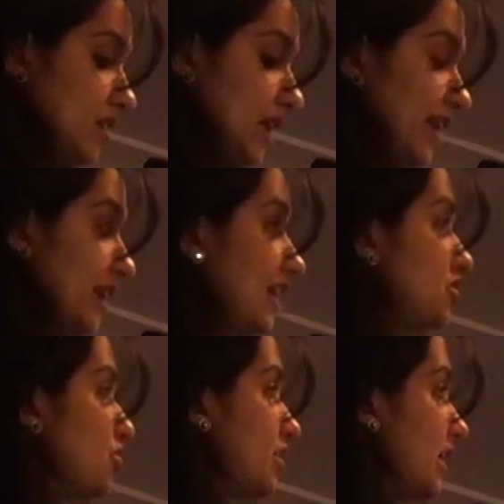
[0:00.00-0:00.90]
India
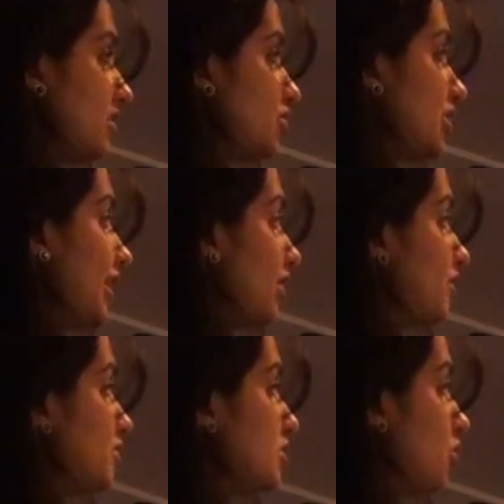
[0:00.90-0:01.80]
should get a share
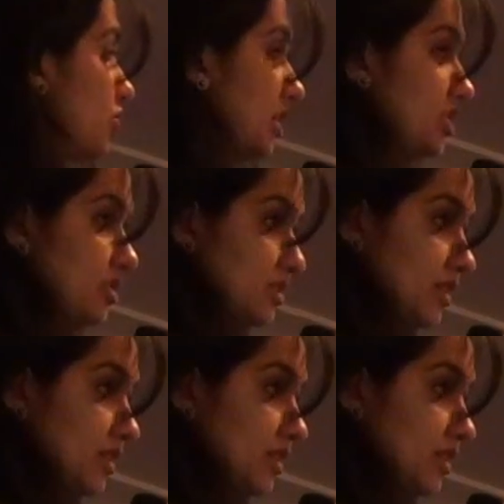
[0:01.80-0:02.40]
of this location